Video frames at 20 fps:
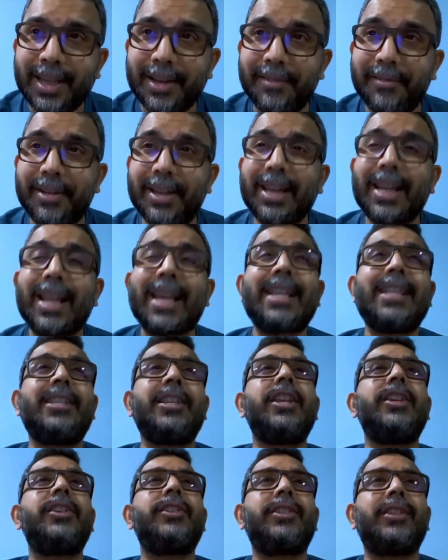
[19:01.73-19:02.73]
and
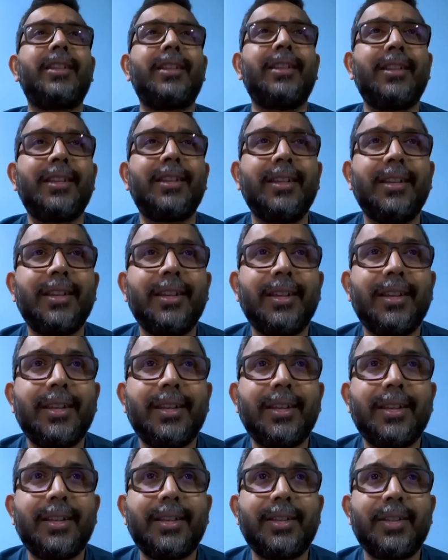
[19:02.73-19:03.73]
realization.
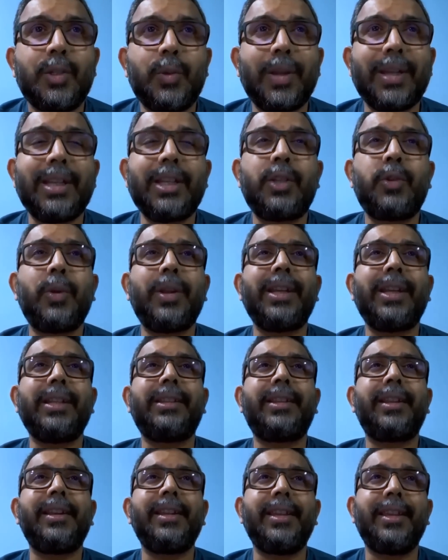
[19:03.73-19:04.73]

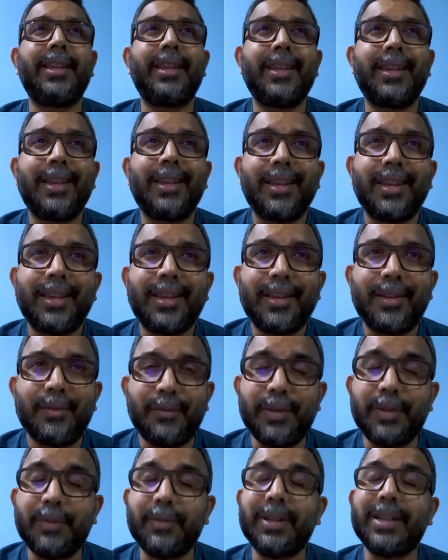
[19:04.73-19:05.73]
2023,
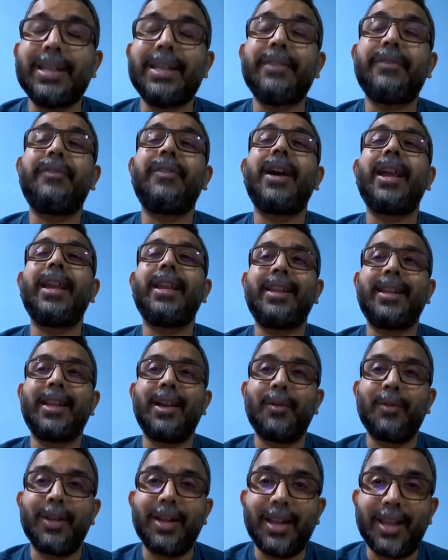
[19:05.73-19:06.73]
we will define
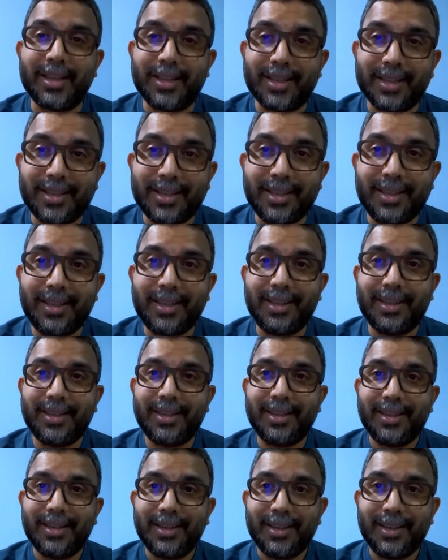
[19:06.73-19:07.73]
our legacy.
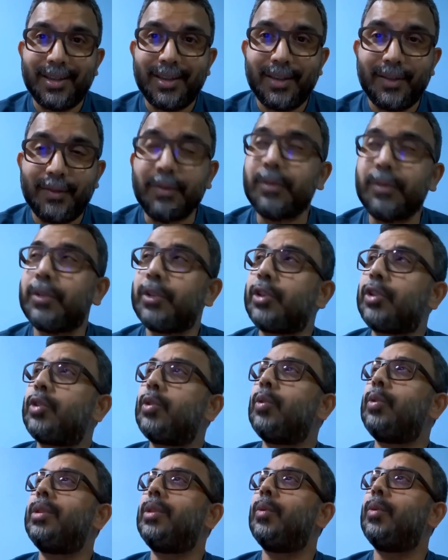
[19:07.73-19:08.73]
We will
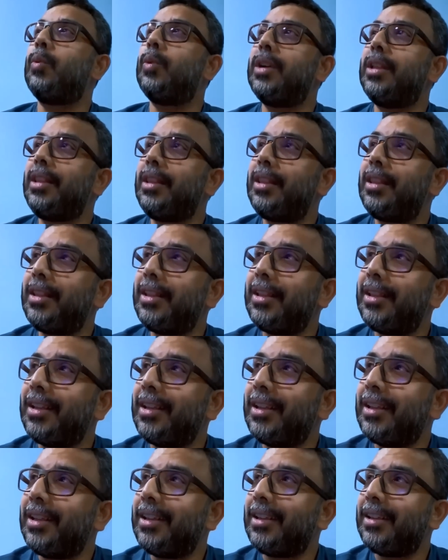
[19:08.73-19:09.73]
show the world
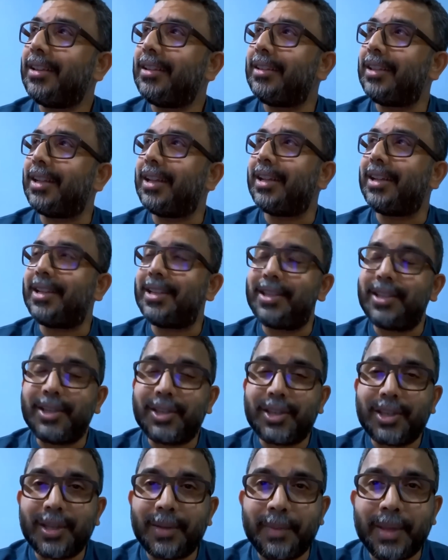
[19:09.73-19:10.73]
that a
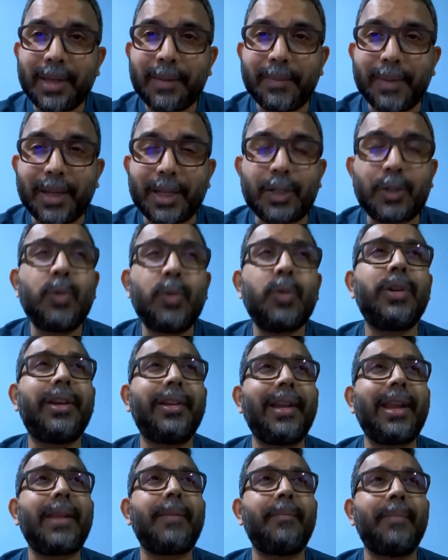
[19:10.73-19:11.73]
decision made by 2
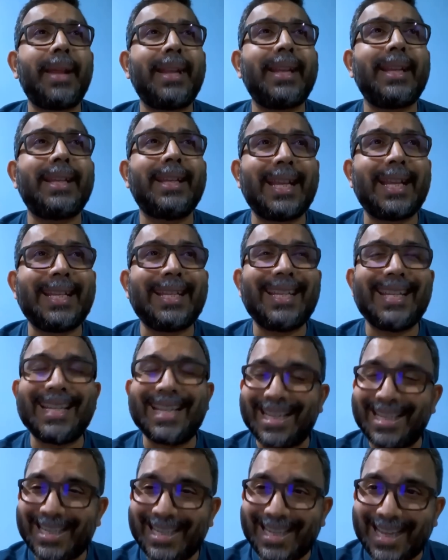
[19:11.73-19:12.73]
great men in
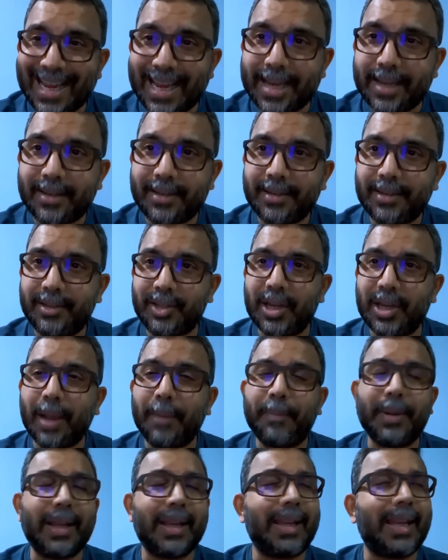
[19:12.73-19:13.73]
1998,
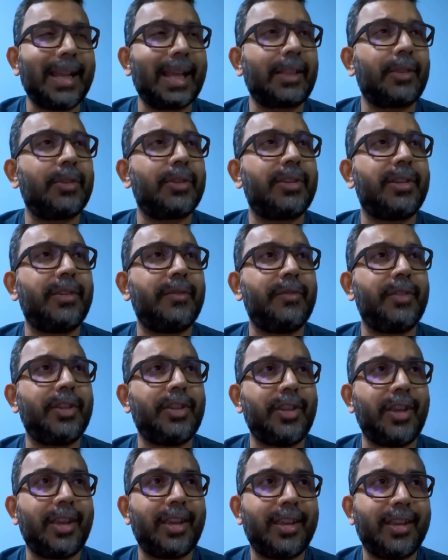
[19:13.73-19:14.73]
Japa and Dato Sri
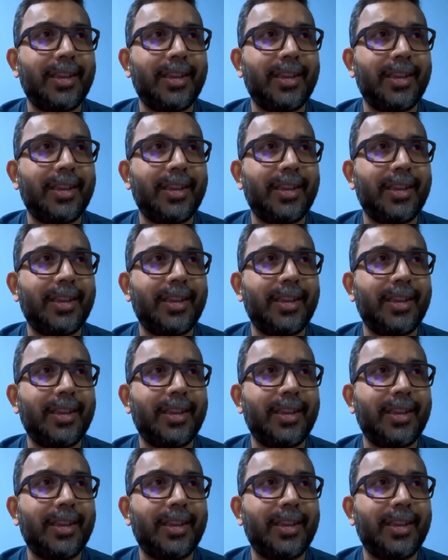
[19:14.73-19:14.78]
Vijay,